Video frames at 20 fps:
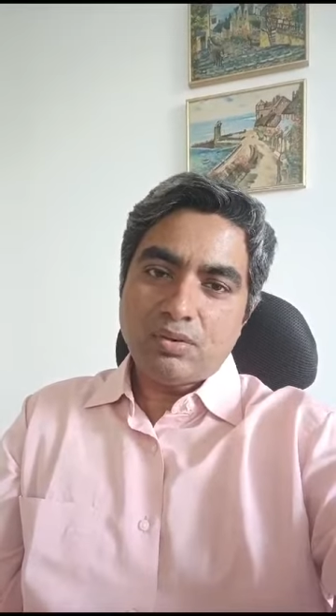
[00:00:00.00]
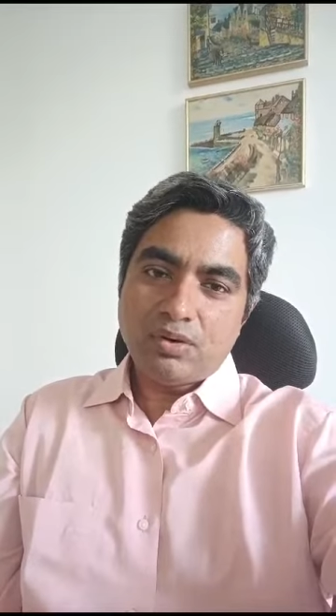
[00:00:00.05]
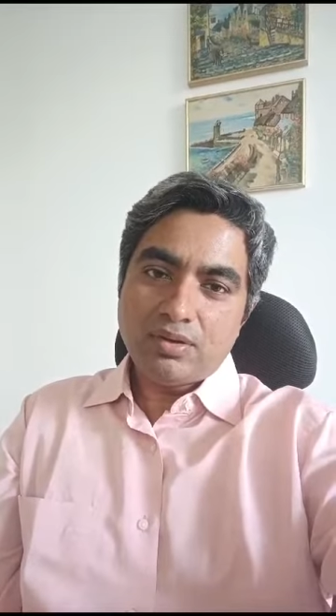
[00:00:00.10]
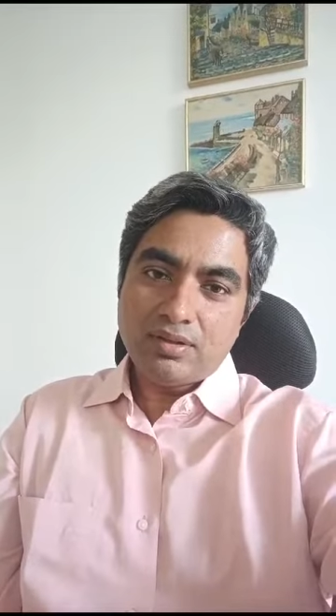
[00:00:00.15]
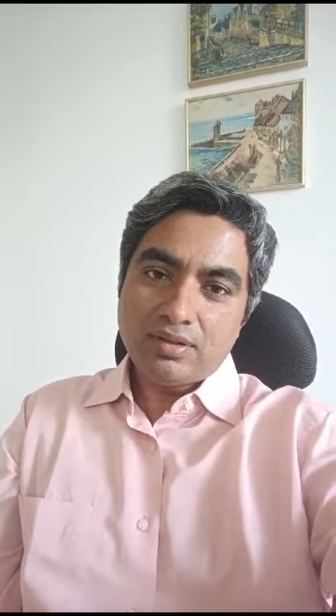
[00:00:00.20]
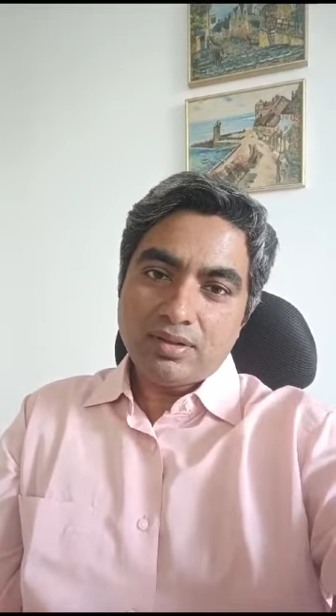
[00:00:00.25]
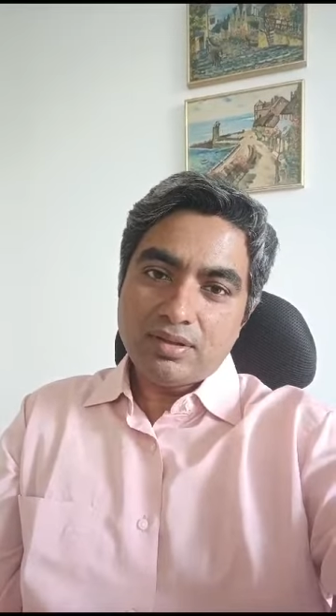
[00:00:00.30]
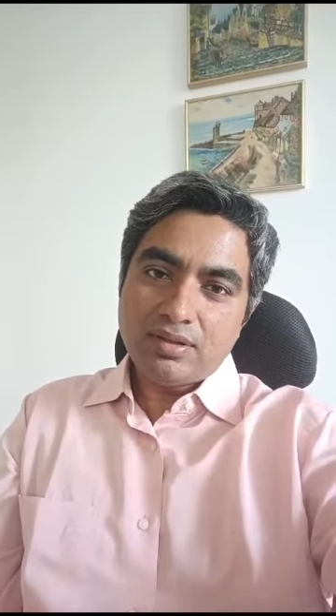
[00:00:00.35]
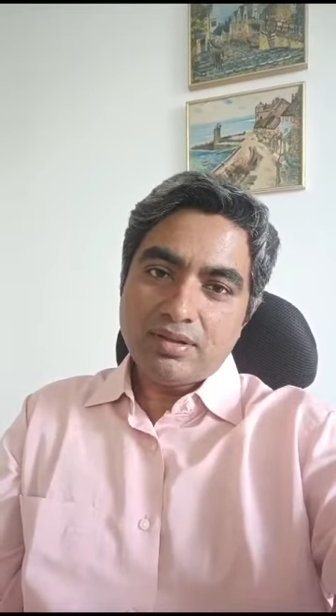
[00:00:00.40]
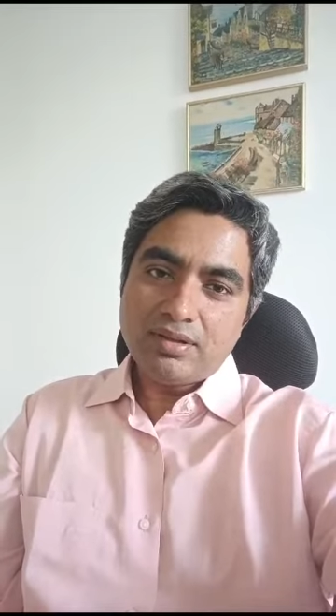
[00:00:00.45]

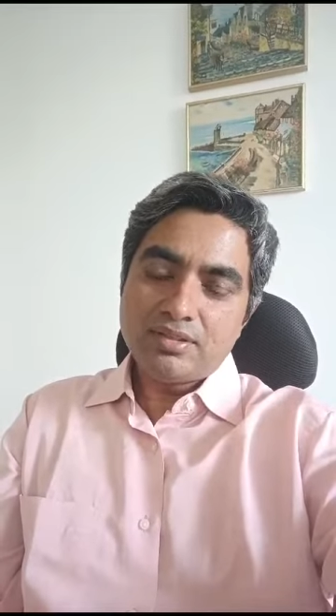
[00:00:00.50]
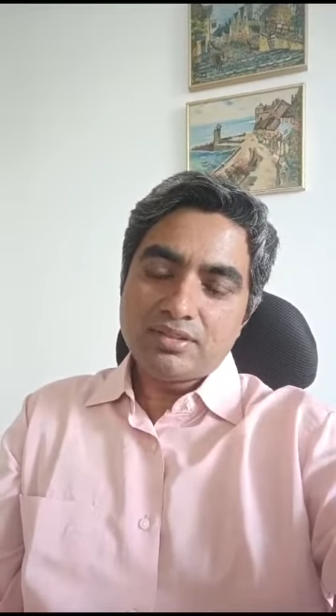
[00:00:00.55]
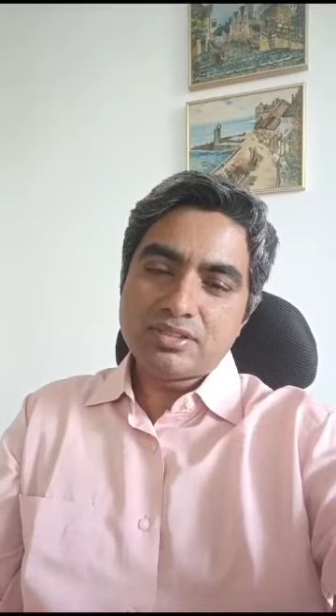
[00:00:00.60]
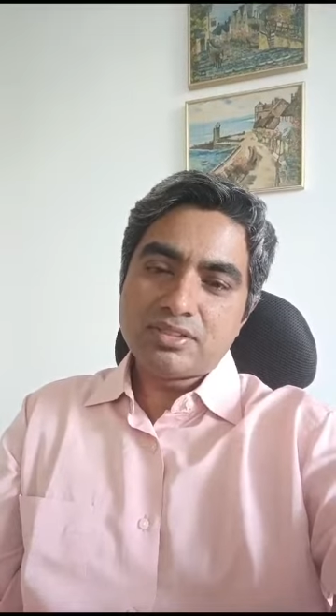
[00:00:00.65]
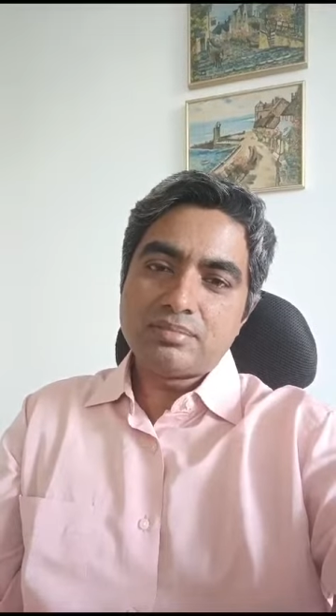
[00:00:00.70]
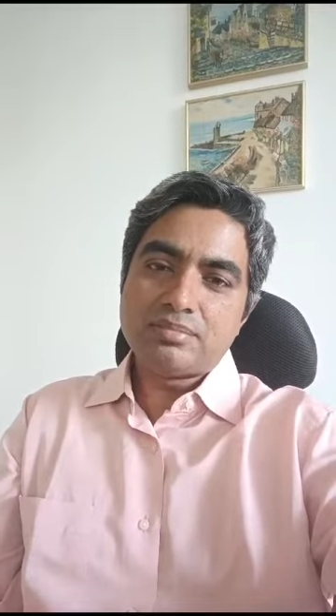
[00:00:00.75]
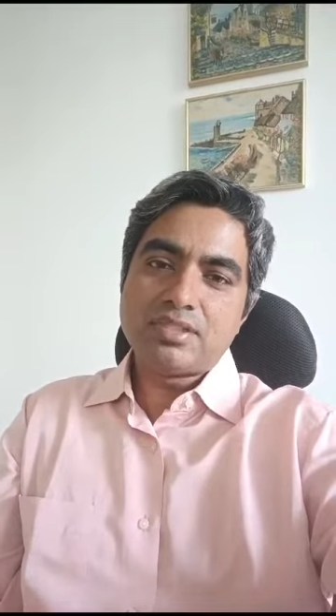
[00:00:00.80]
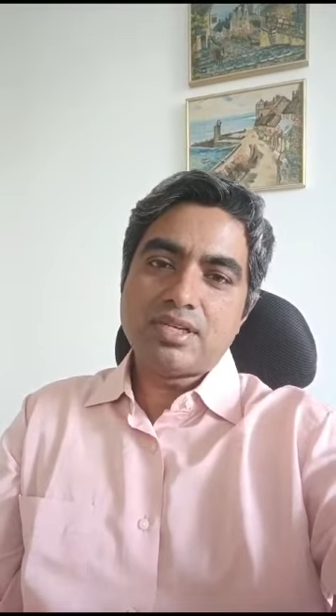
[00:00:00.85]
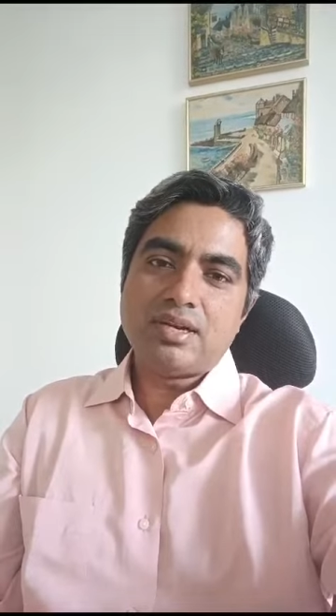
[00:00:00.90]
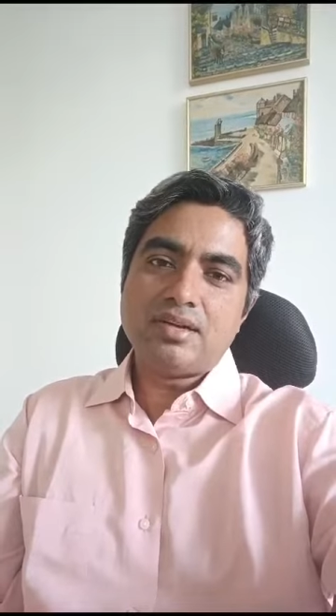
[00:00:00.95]
all the
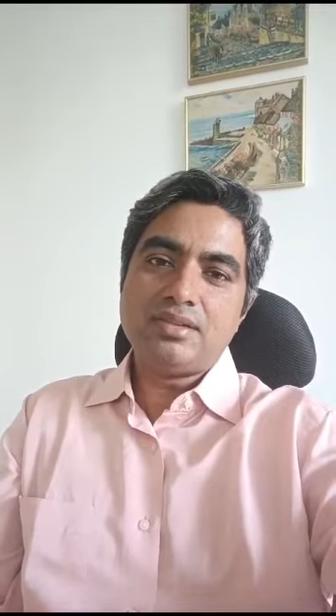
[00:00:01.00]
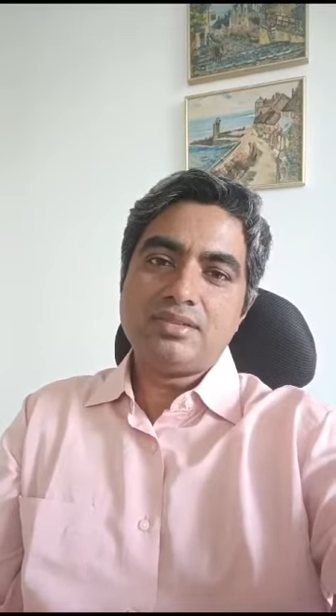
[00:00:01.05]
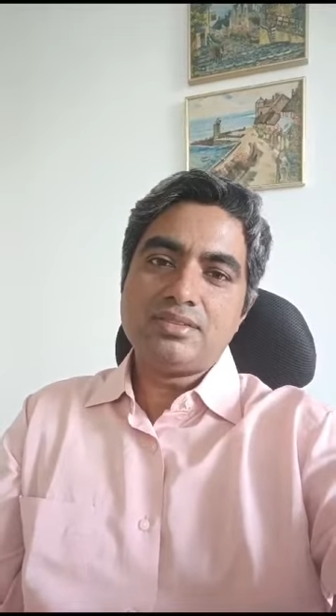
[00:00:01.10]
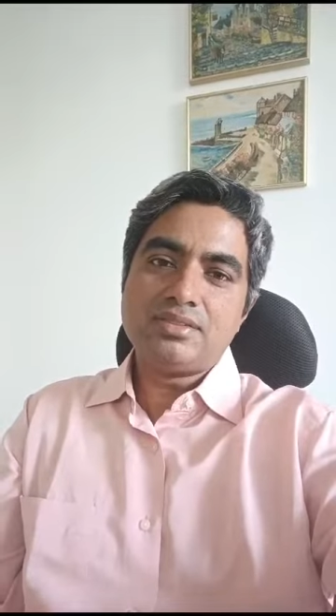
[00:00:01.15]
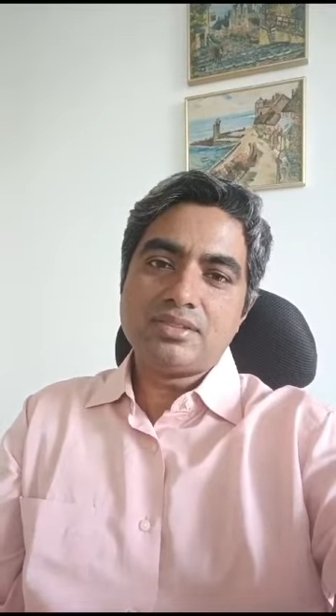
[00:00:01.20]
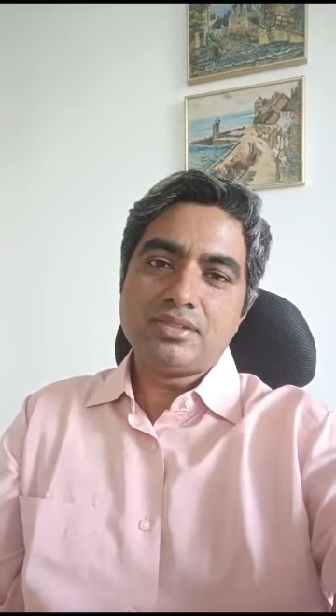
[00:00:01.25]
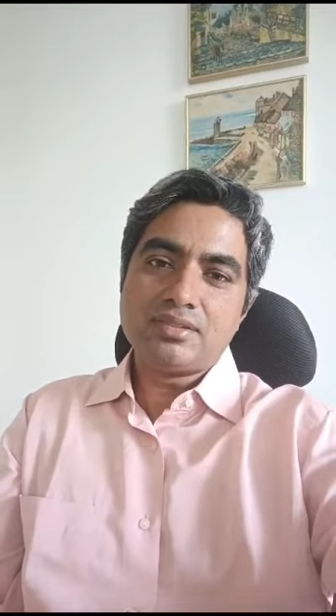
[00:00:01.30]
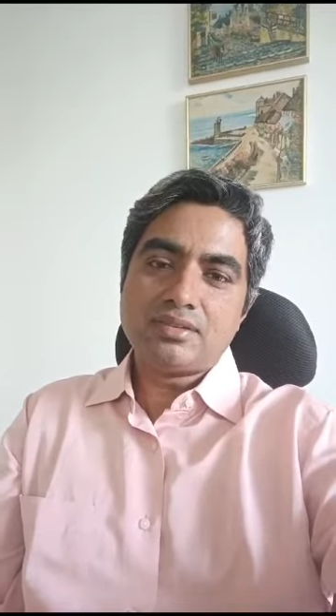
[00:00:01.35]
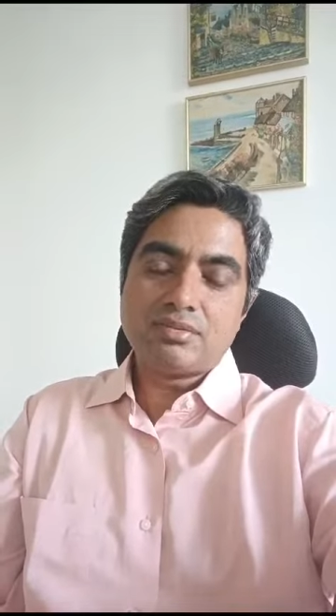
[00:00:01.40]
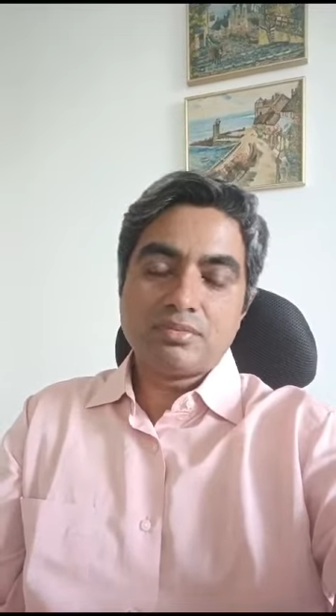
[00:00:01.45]
leadership
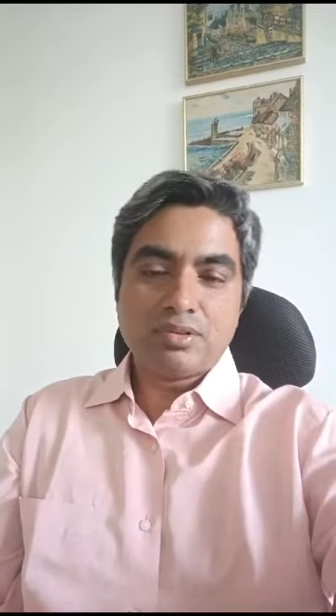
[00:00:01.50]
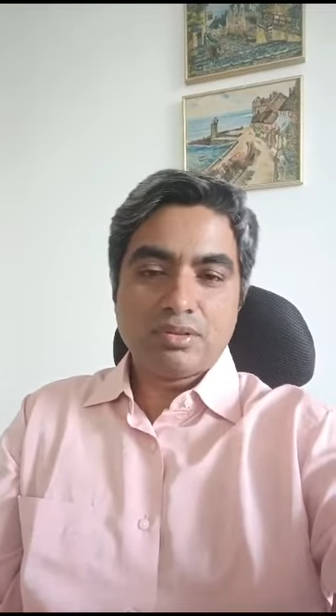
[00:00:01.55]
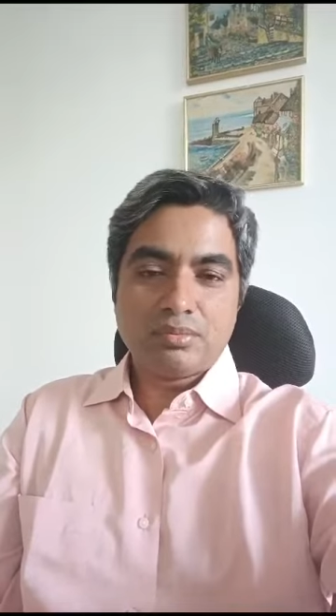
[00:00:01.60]
challenges